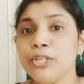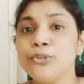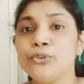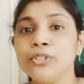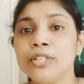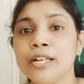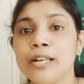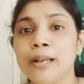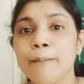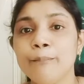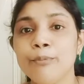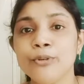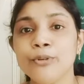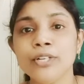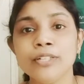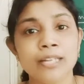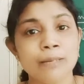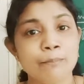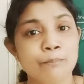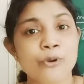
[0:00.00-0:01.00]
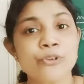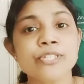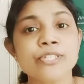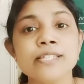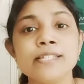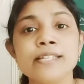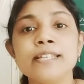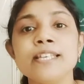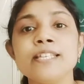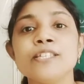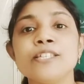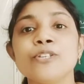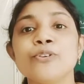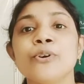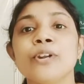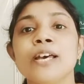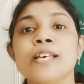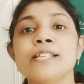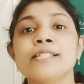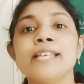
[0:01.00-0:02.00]
to the computer. That processing is
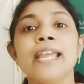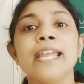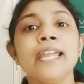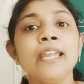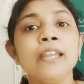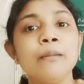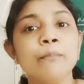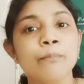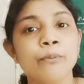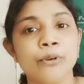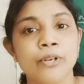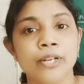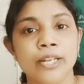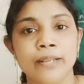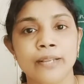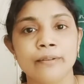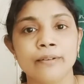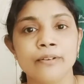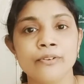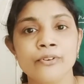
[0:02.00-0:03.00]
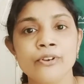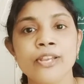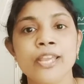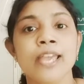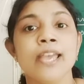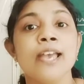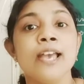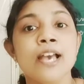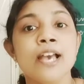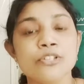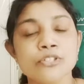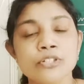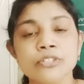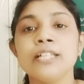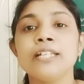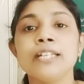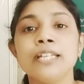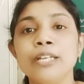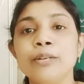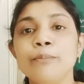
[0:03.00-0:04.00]
known as inputting. Okay, so
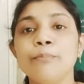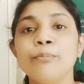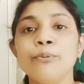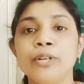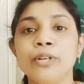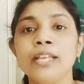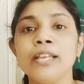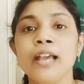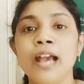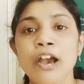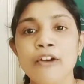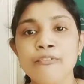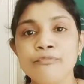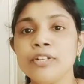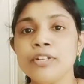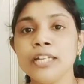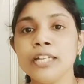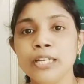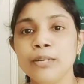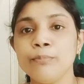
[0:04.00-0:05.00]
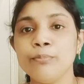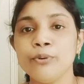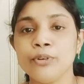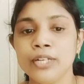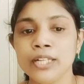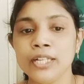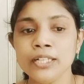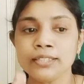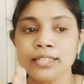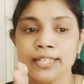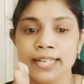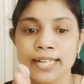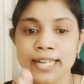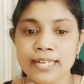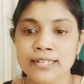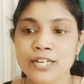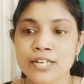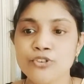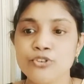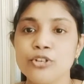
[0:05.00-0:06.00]
that inputting, after inputting, the
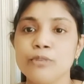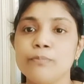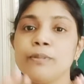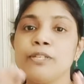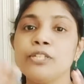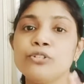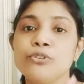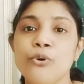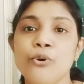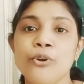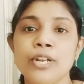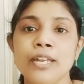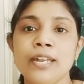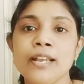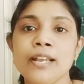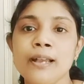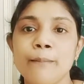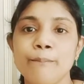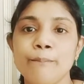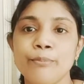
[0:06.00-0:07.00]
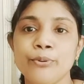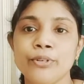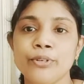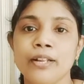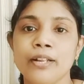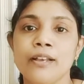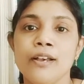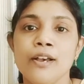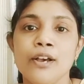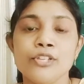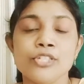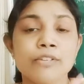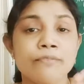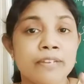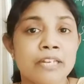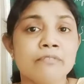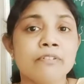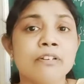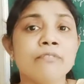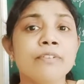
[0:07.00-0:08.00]
data should be stored in a computer. So
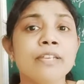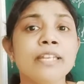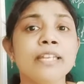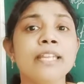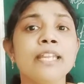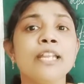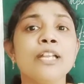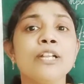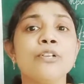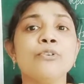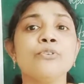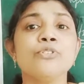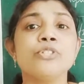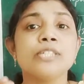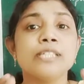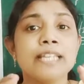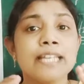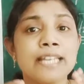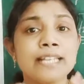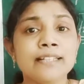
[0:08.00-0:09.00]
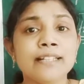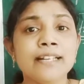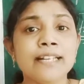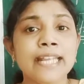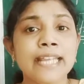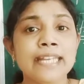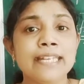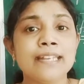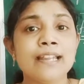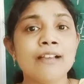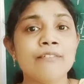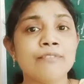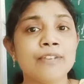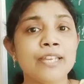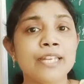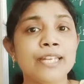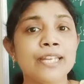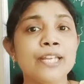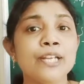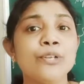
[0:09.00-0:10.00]
whenever we need to see the data, we
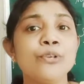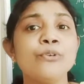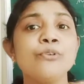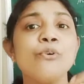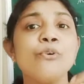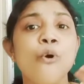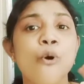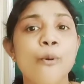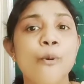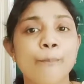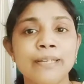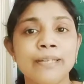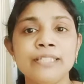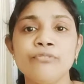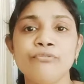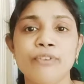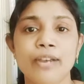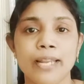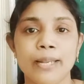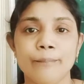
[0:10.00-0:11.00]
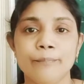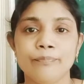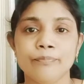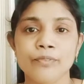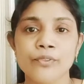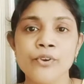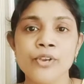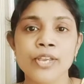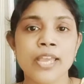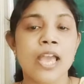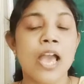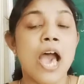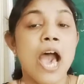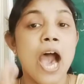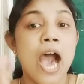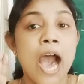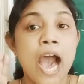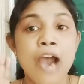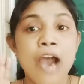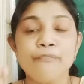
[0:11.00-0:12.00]
need to open the file. Okay,
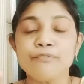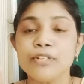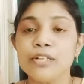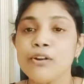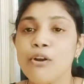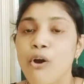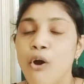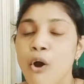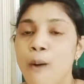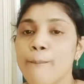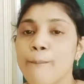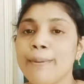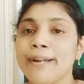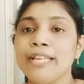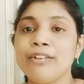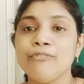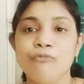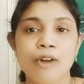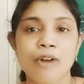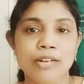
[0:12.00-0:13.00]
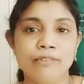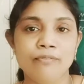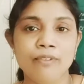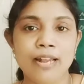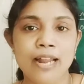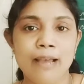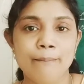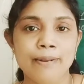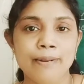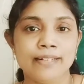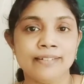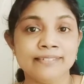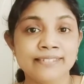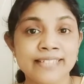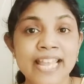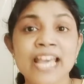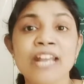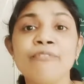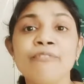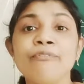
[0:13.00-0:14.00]
after opening, what will happen?
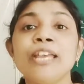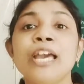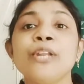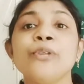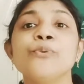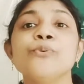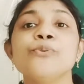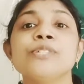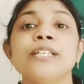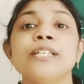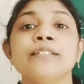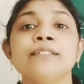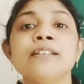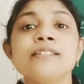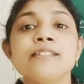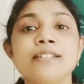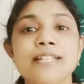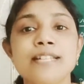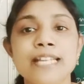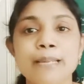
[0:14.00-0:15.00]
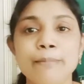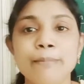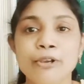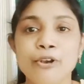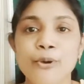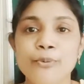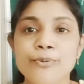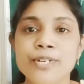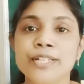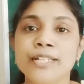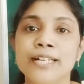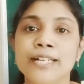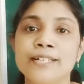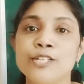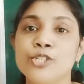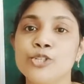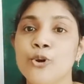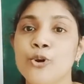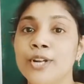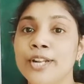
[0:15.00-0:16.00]
There we are using the streaming option, that
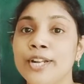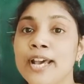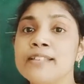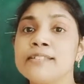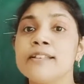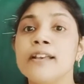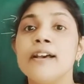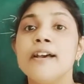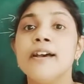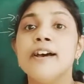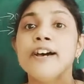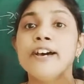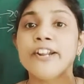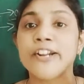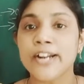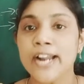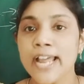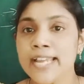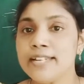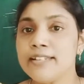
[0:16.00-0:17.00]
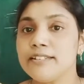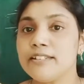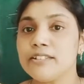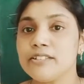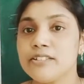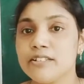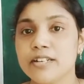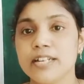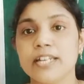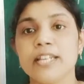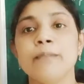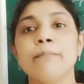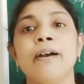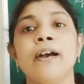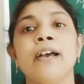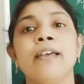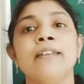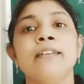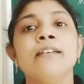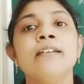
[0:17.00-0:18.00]
is called as write, stream
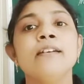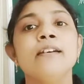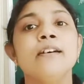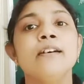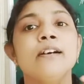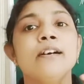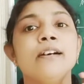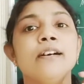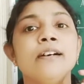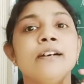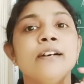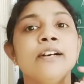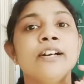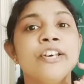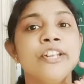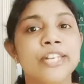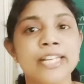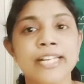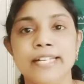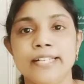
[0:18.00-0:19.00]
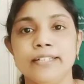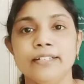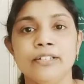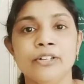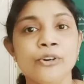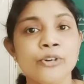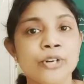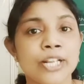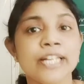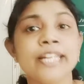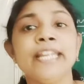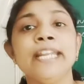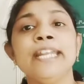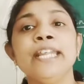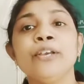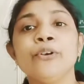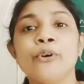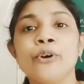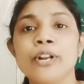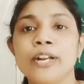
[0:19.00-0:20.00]
and read, or
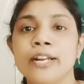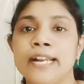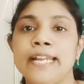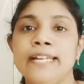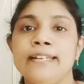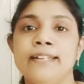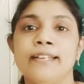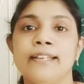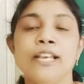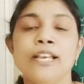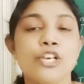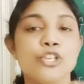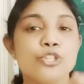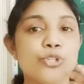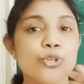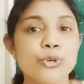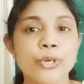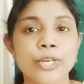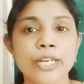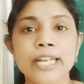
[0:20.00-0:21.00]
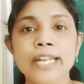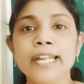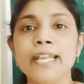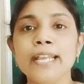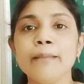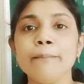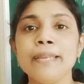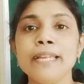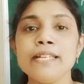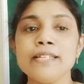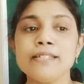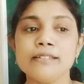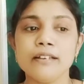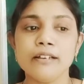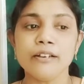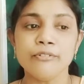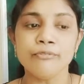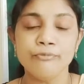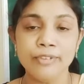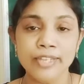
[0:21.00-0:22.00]
reading or writing. So reading means
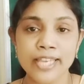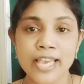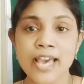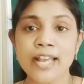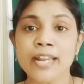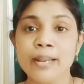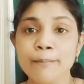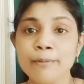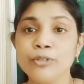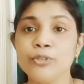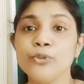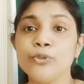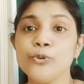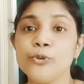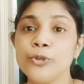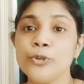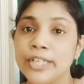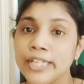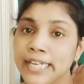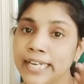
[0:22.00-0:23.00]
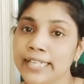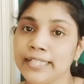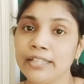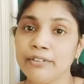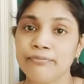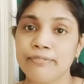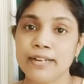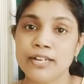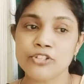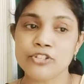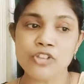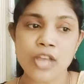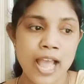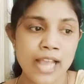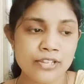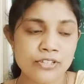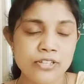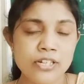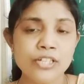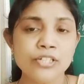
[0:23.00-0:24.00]
we are able to read the file. So
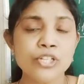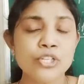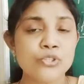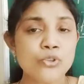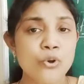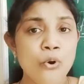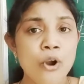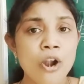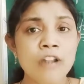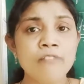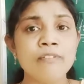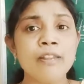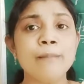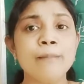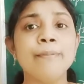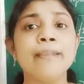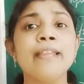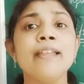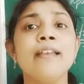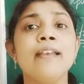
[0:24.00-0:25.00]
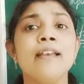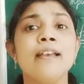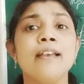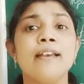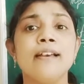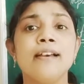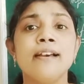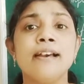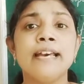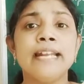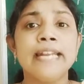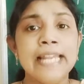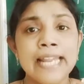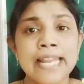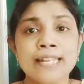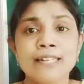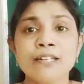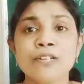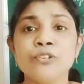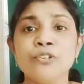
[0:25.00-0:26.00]
actually this all will be
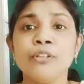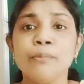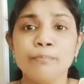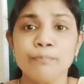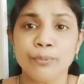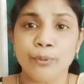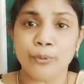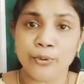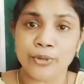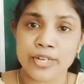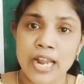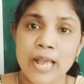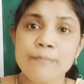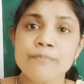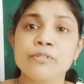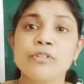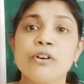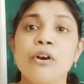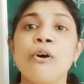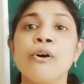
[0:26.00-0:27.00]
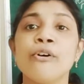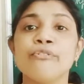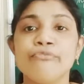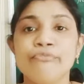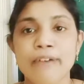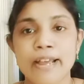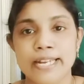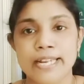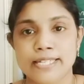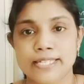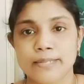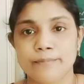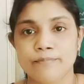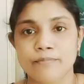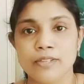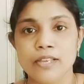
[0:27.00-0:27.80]
related to the programs or files.